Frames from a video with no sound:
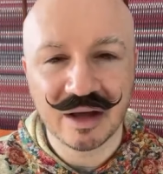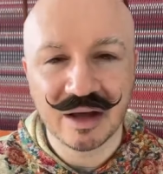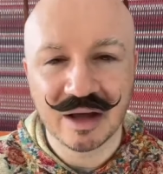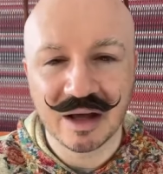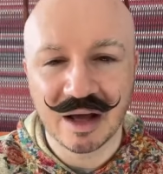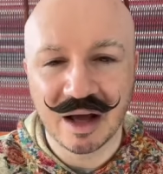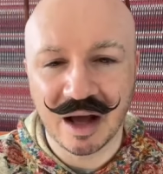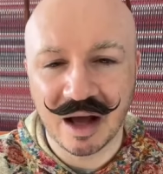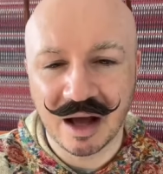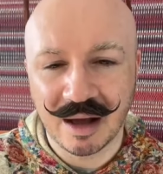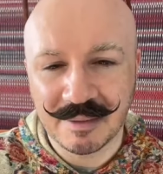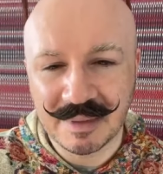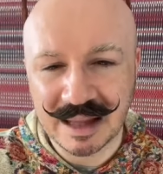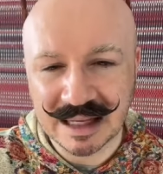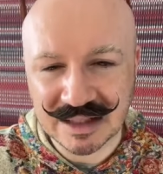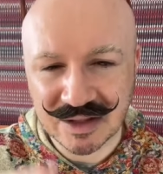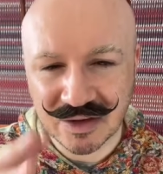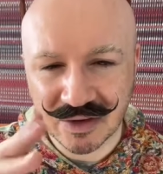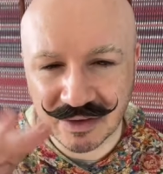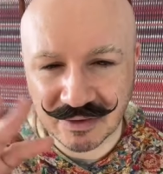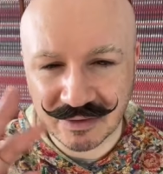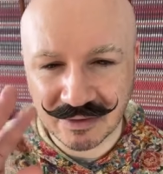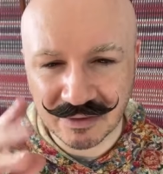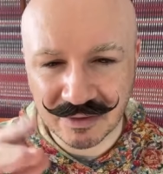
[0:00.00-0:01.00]
That sort
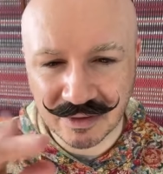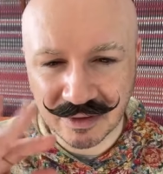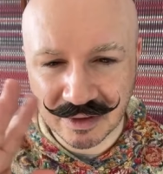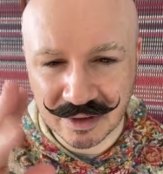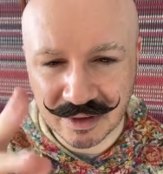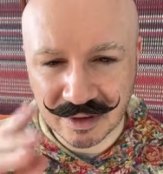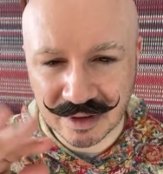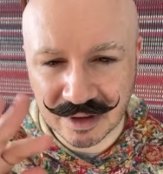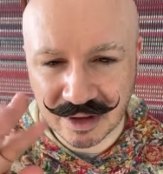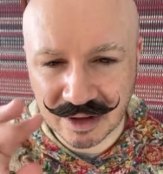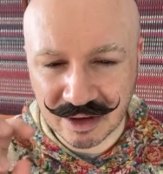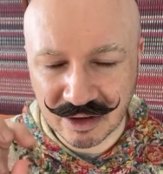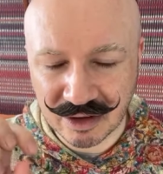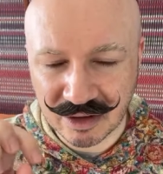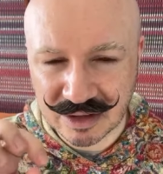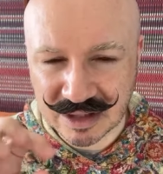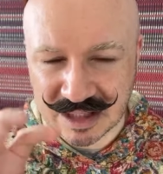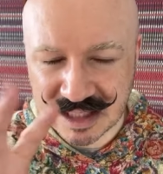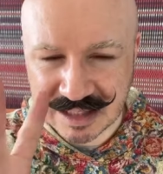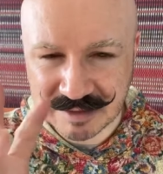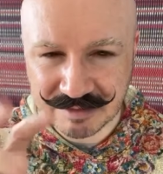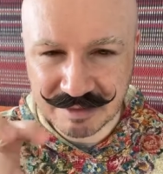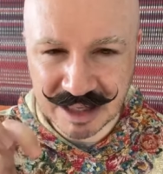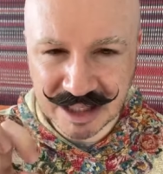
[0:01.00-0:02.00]
of
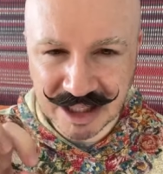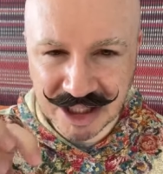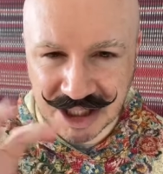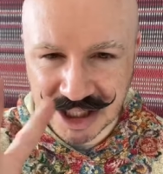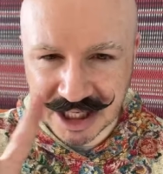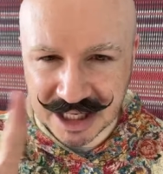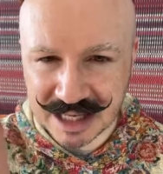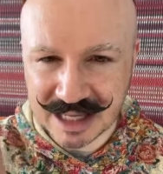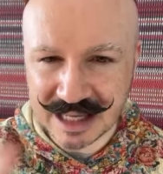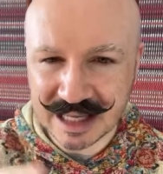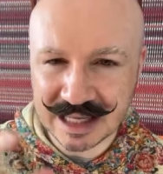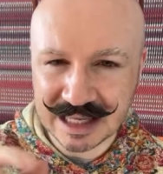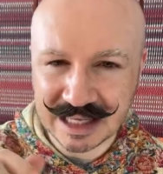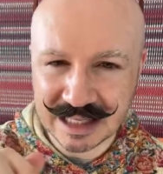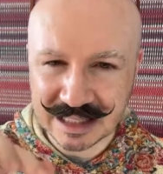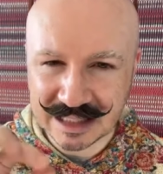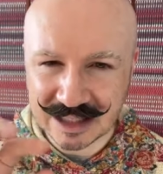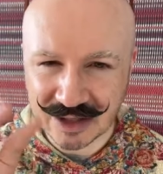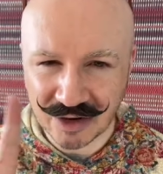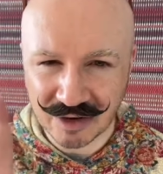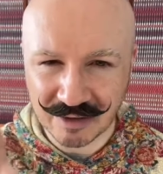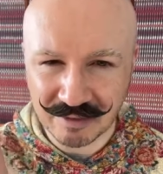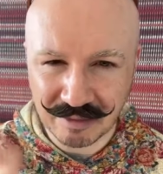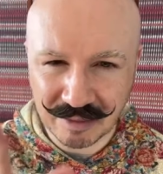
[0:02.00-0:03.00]
spongy,
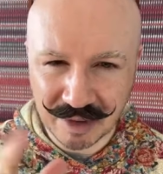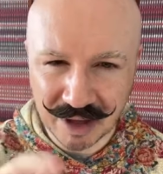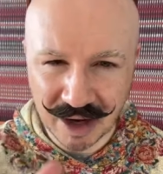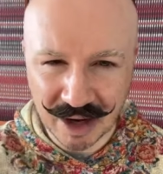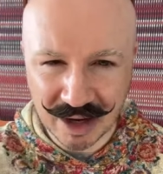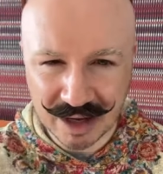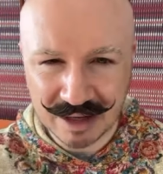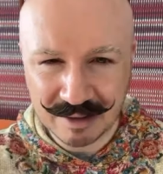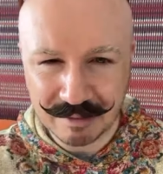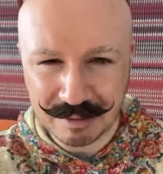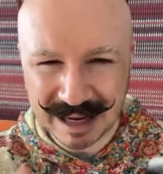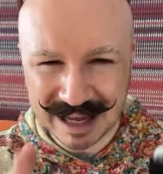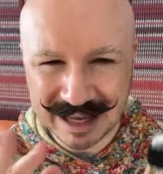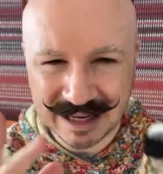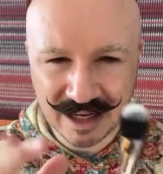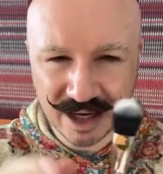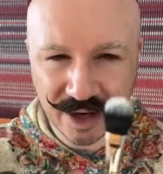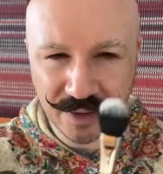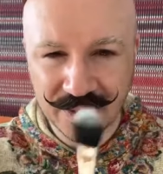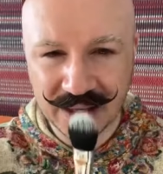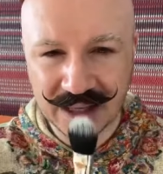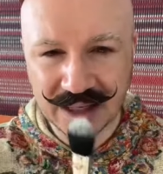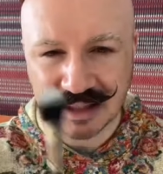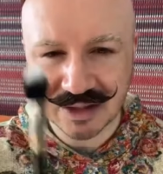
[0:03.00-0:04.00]
sort of
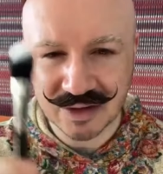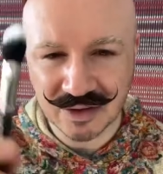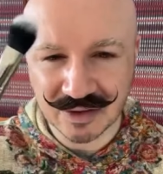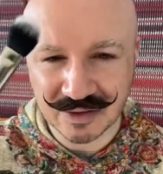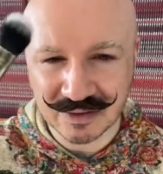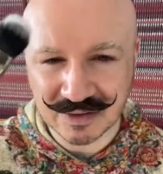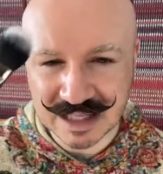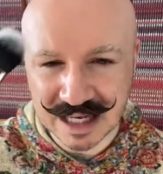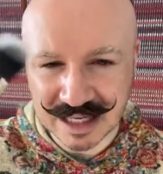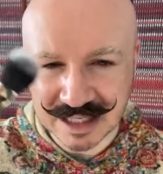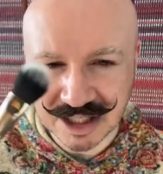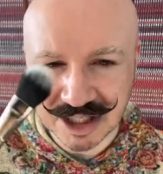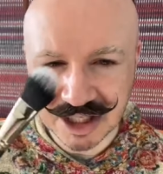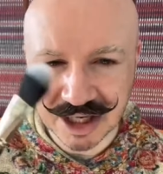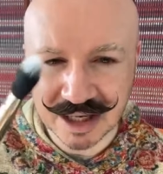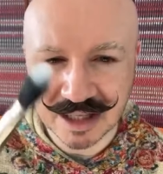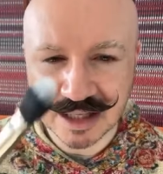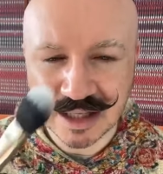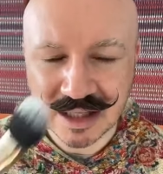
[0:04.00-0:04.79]
Play-Doh-y sort of texture.